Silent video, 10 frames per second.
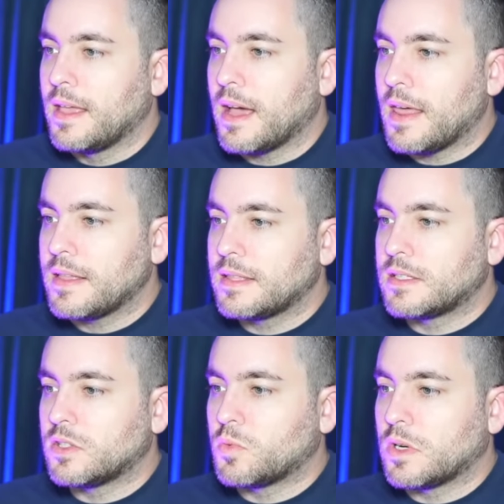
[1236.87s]
I think this
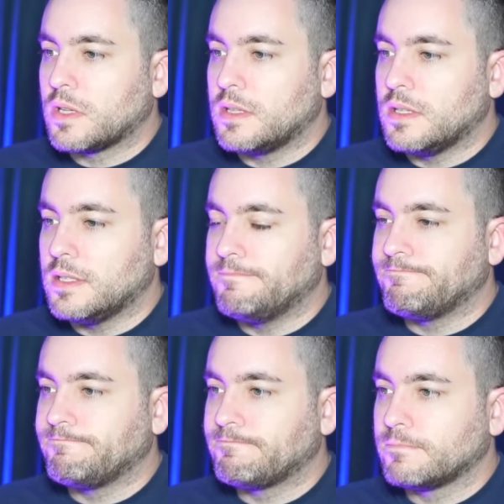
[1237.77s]
is one of the
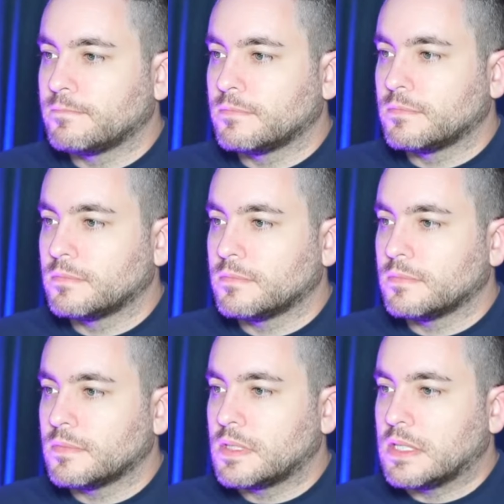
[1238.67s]

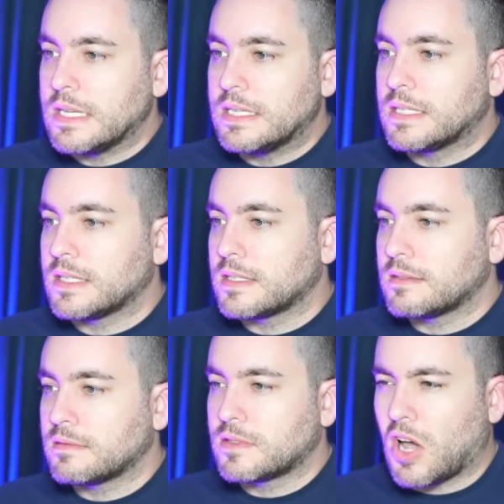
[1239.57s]
least
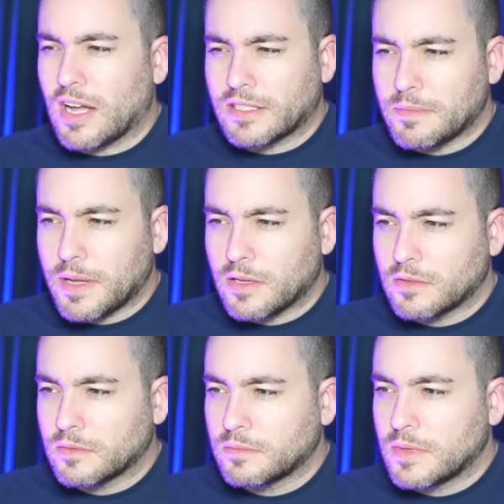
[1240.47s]
talked about,
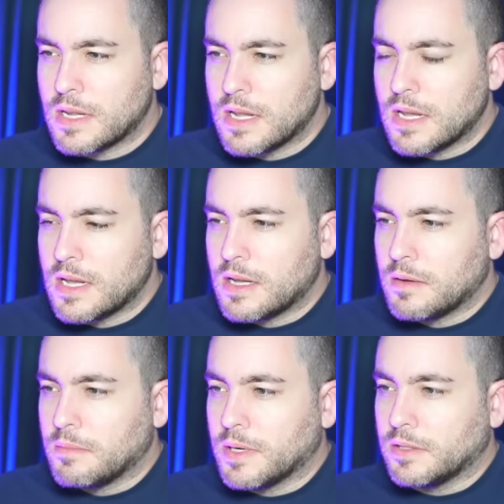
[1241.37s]

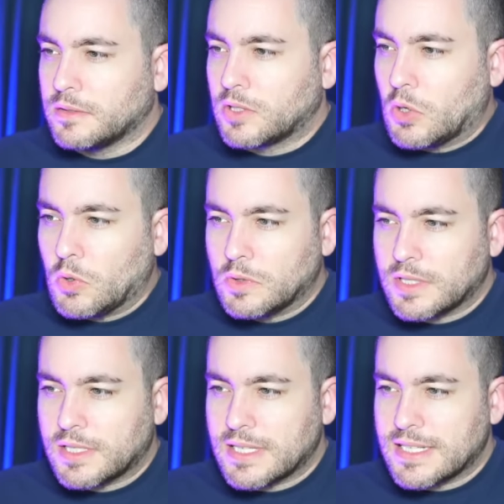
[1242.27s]
but
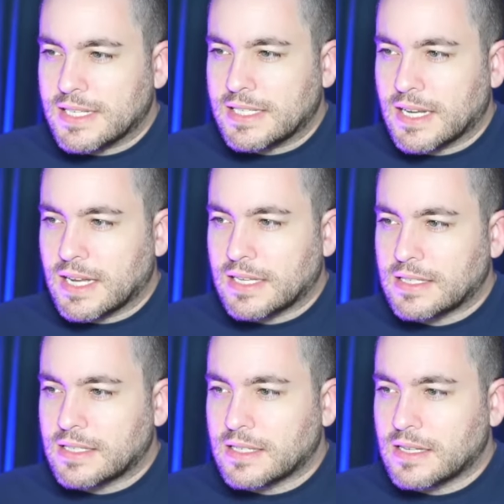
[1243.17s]
coolest
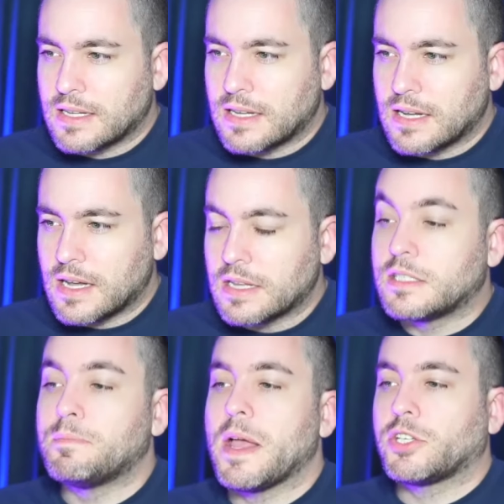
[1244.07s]
designs,
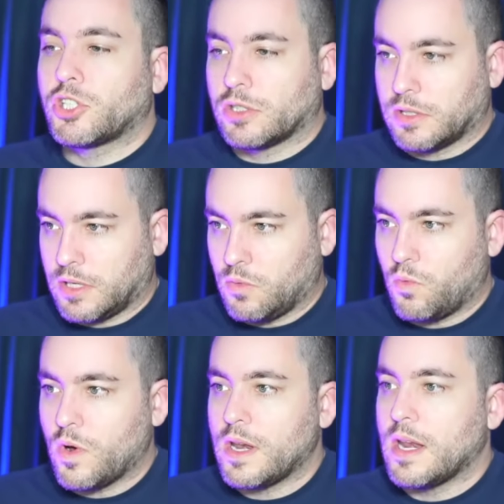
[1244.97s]
especially
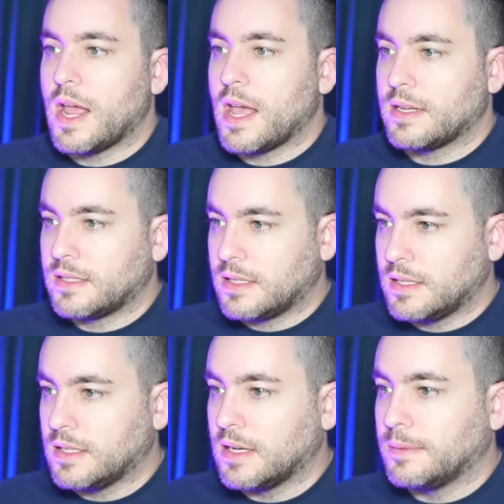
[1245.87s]
when it has
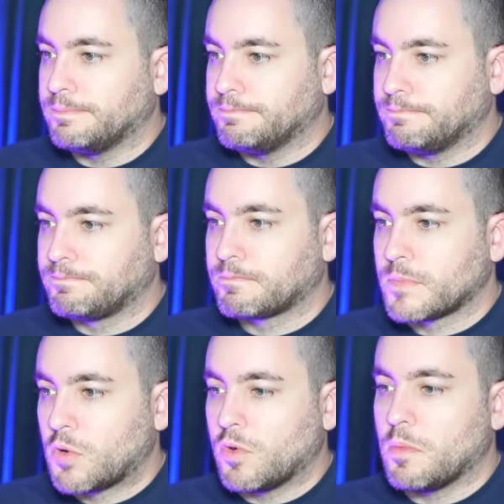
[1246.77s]
the um,
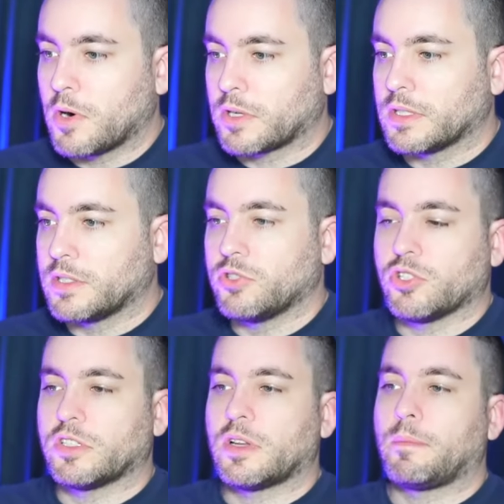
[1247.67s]
real markings. There's
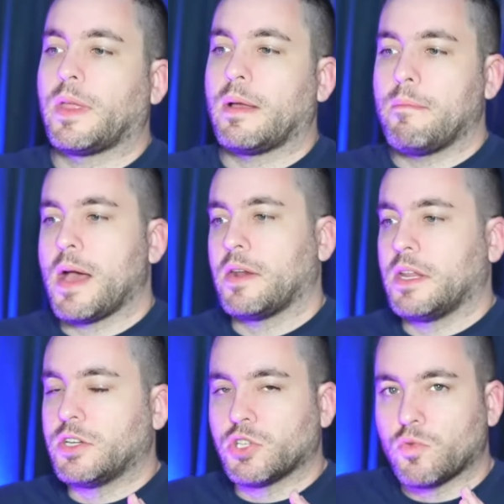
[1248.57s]
just something about it.
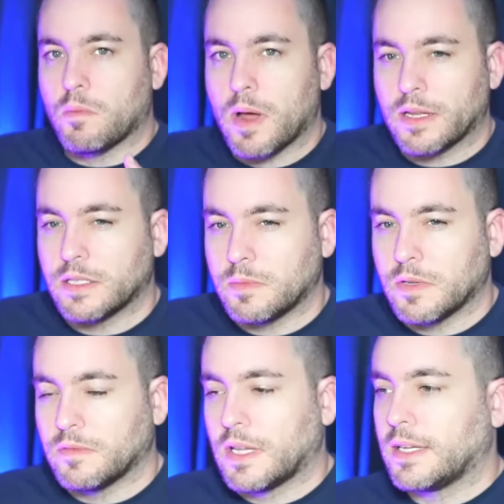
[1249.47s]
It just reminds me
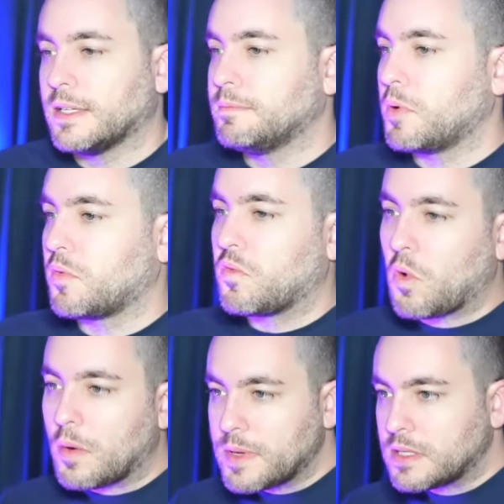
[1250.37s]
of like a
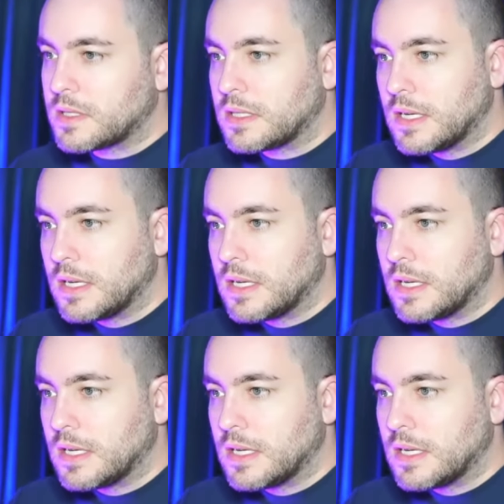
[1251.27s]
performance